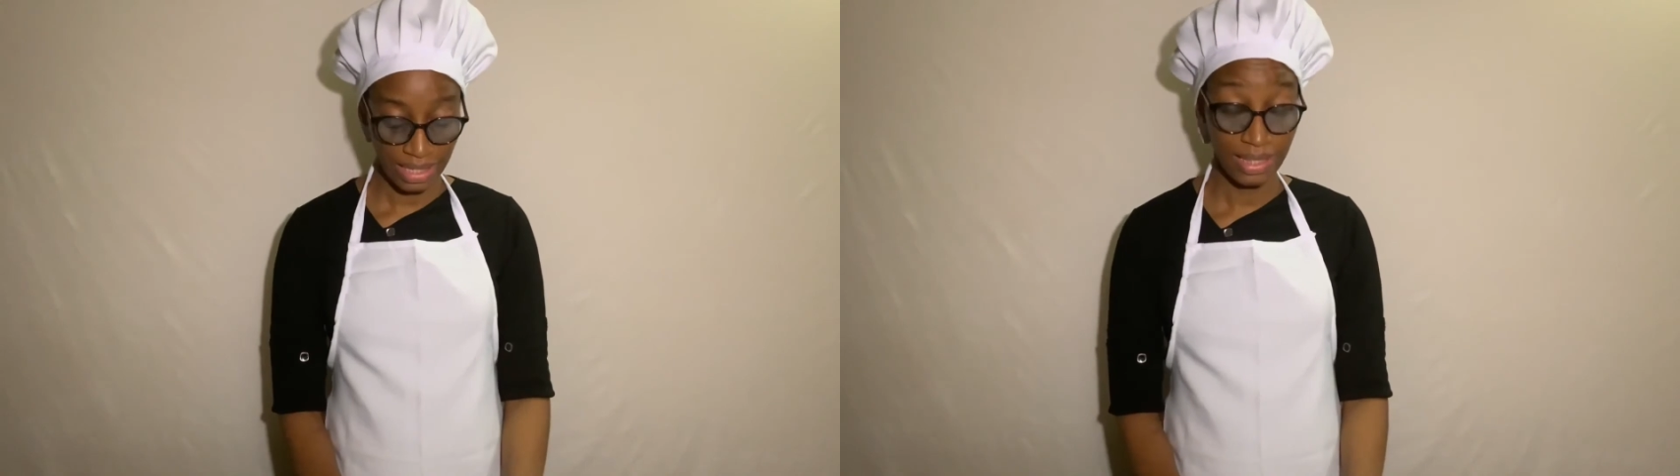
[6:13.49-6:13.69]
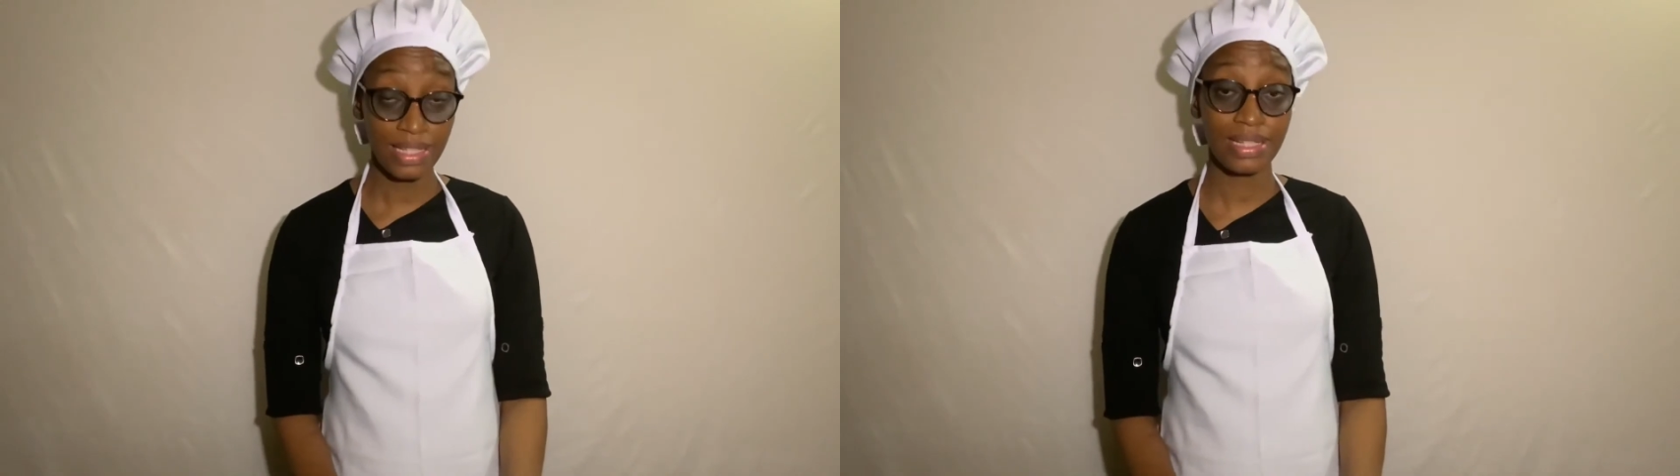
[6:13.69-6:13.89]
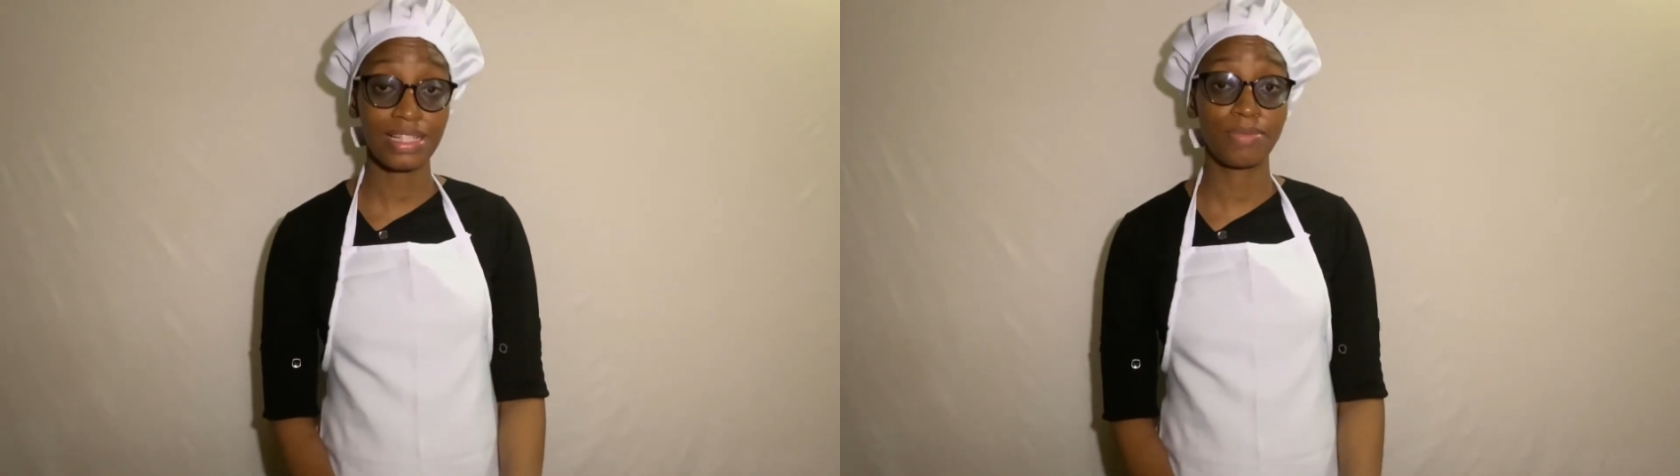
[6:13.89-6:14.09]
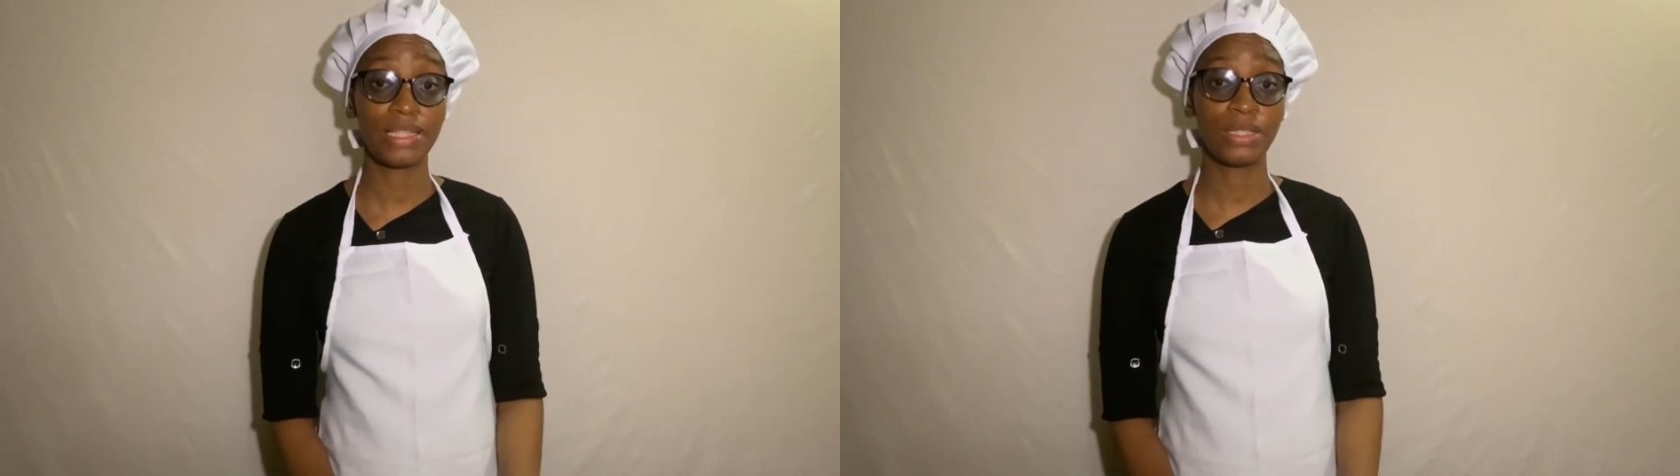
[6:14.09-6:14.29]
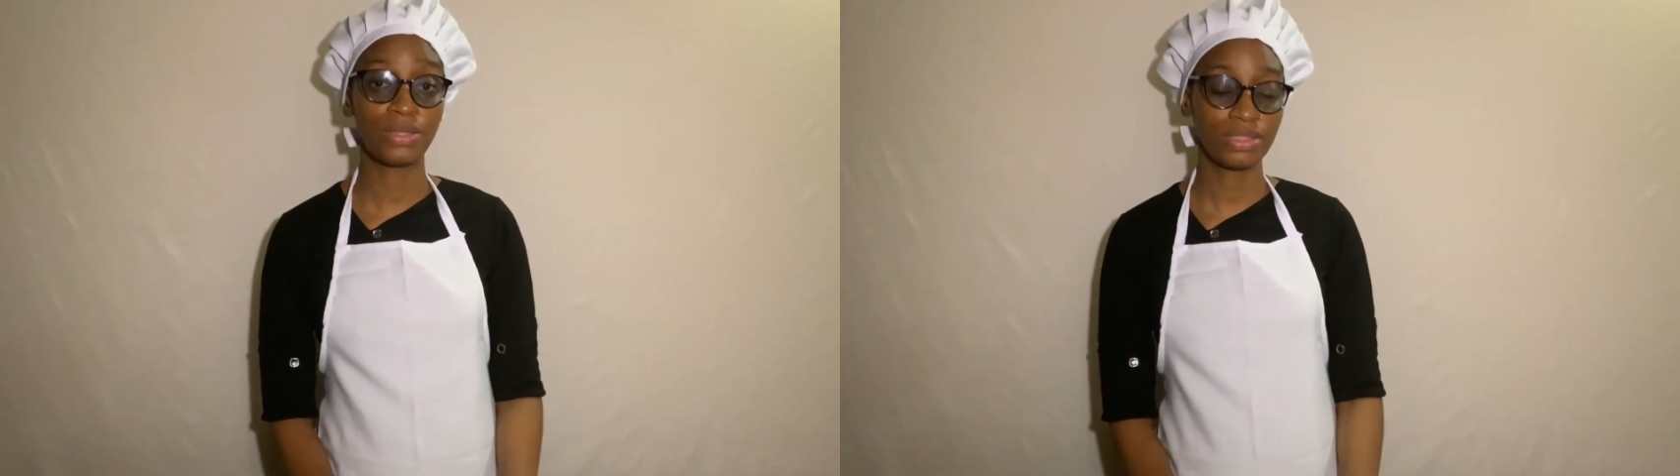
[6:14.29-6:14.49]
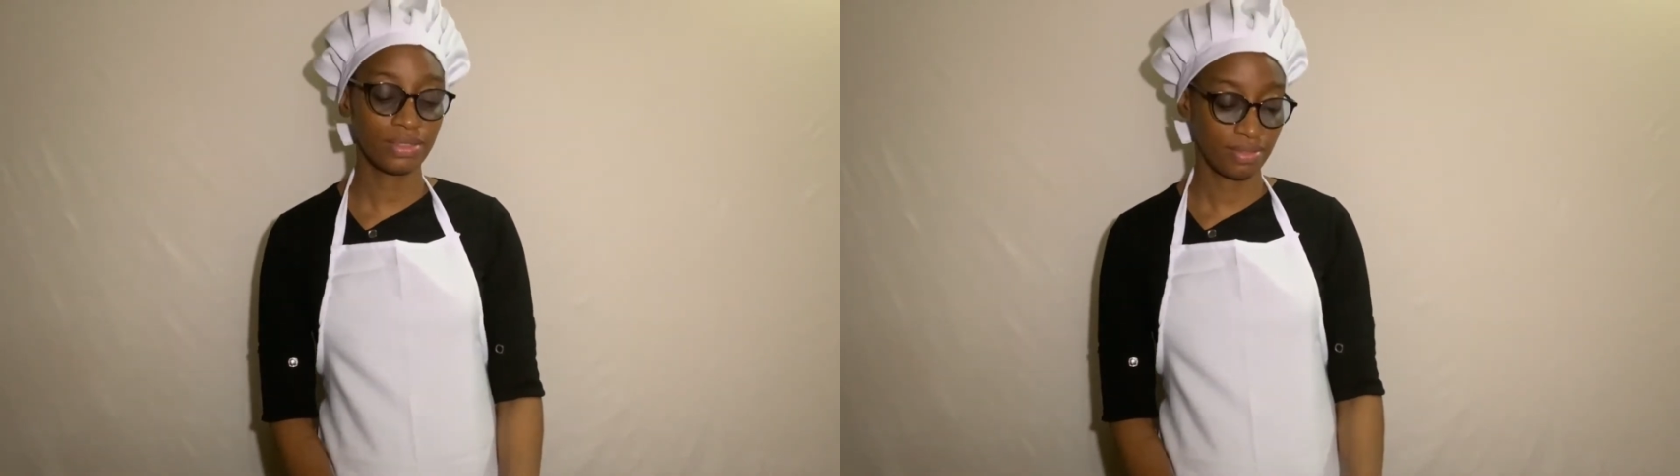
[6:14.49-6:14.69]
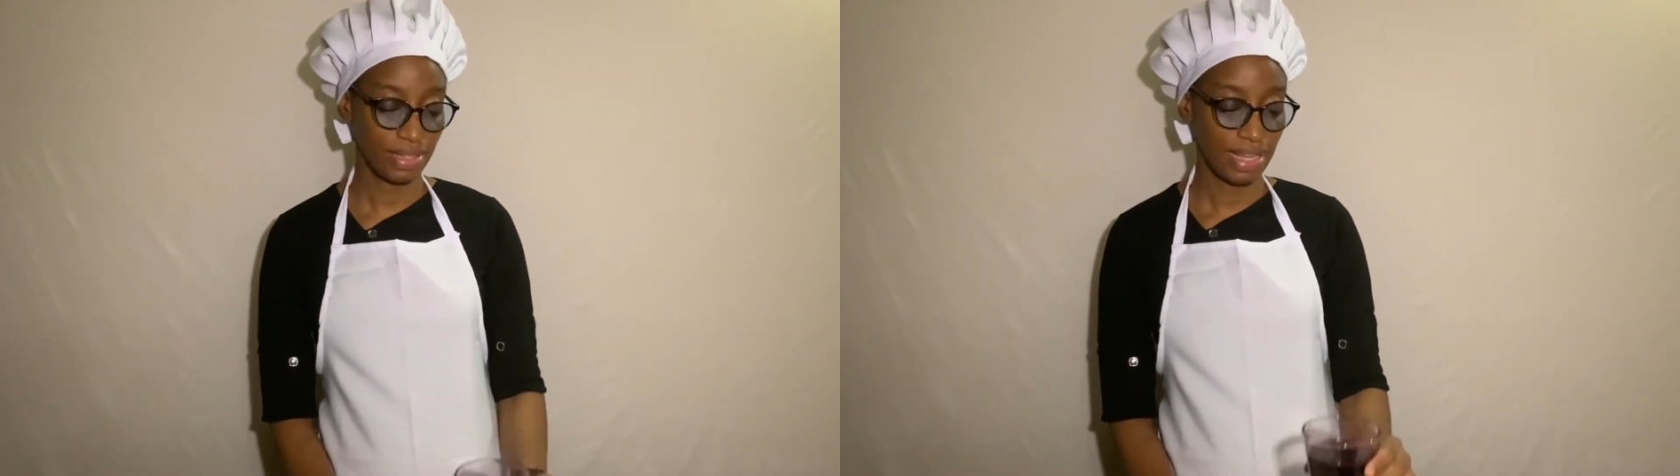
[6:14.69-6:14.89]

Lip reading: This has been done,